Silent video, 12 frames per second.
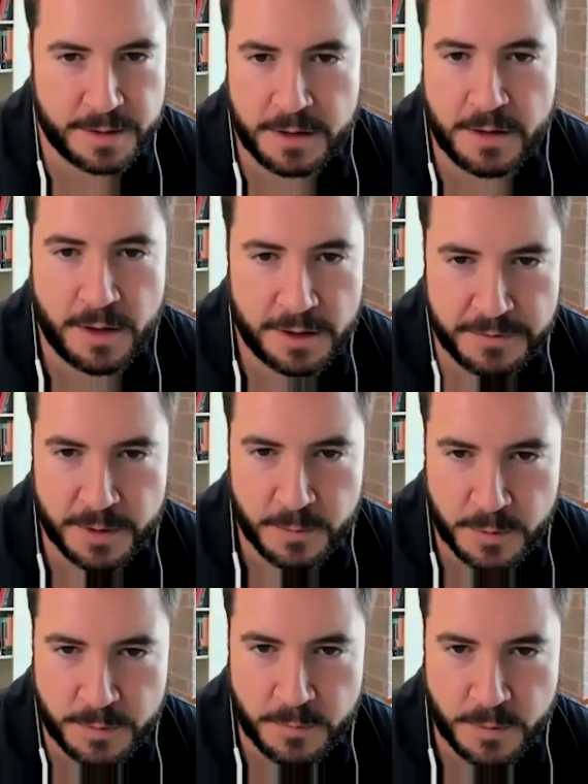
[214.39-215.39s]
a law
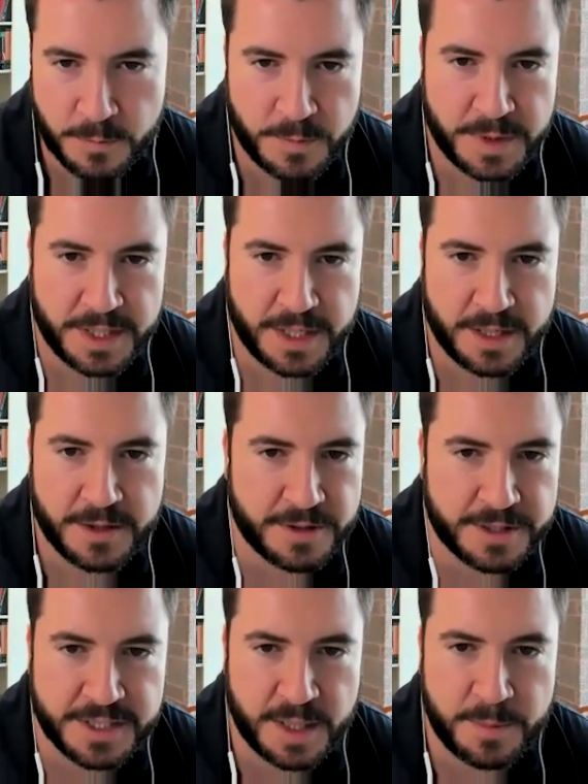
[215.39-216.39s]
firm would, would would be the
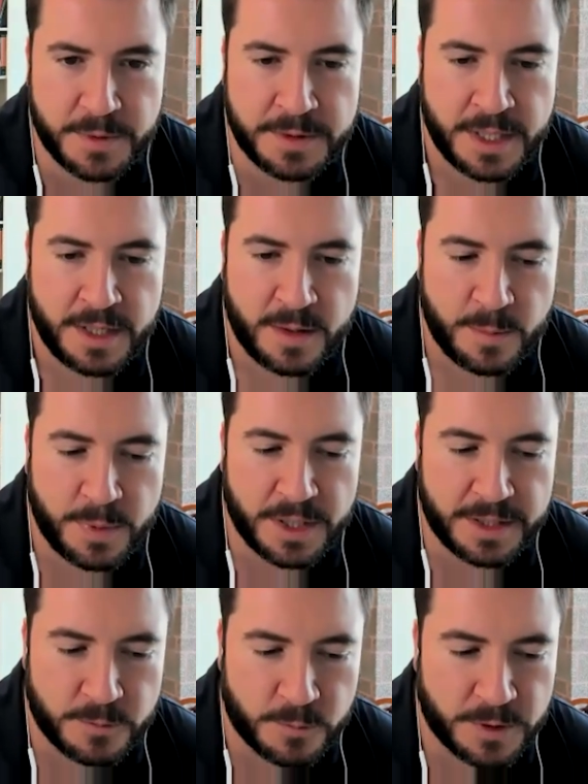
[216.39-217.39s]
other example.
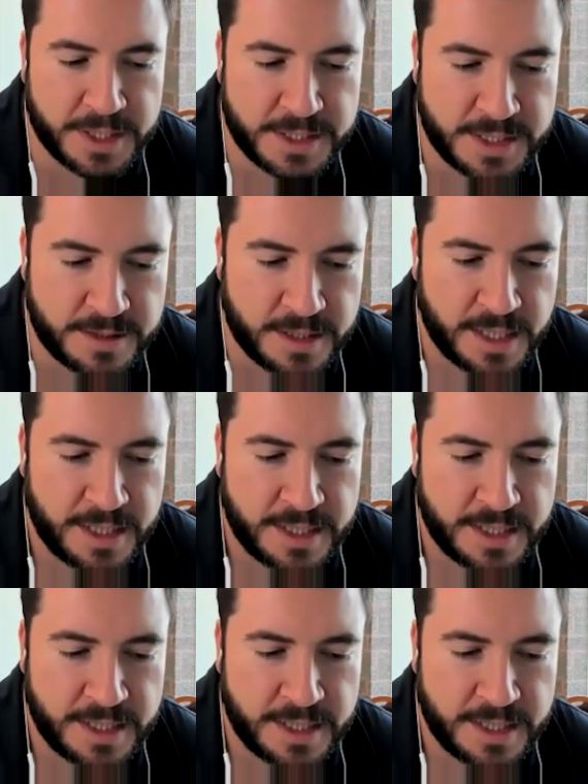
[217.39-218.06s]
But really